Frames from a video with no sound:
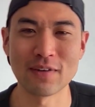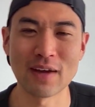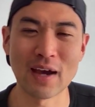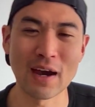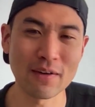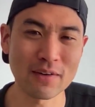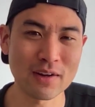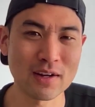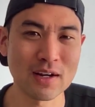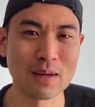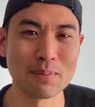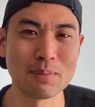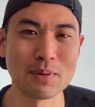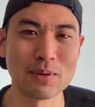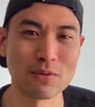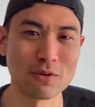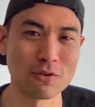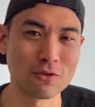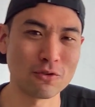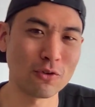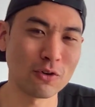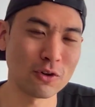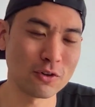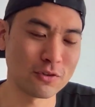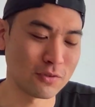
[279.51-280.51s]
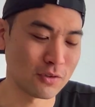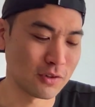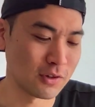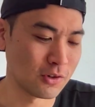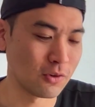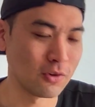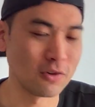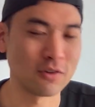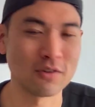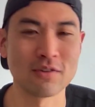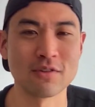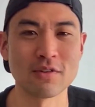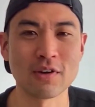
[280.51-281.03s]
how can I be resourceful in
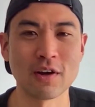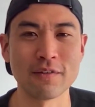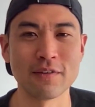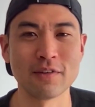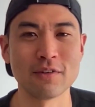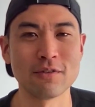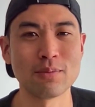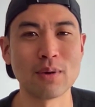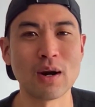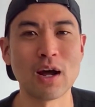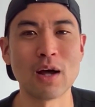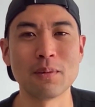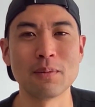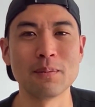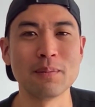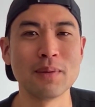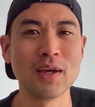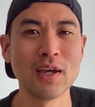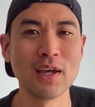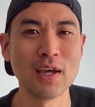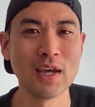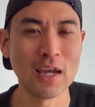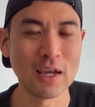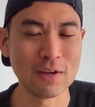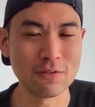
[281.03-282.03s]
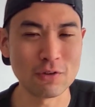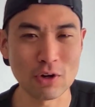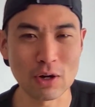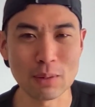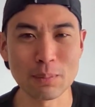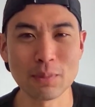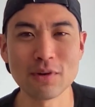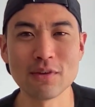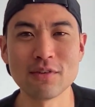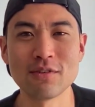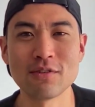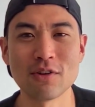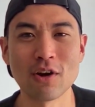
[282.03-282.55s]
order to solve this problem? If you're
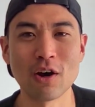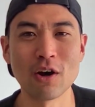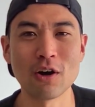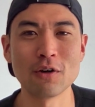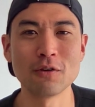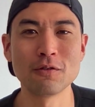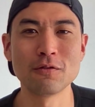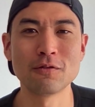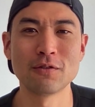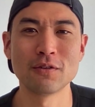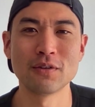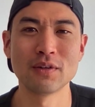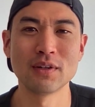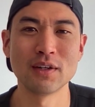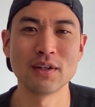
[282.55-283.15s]
able to solve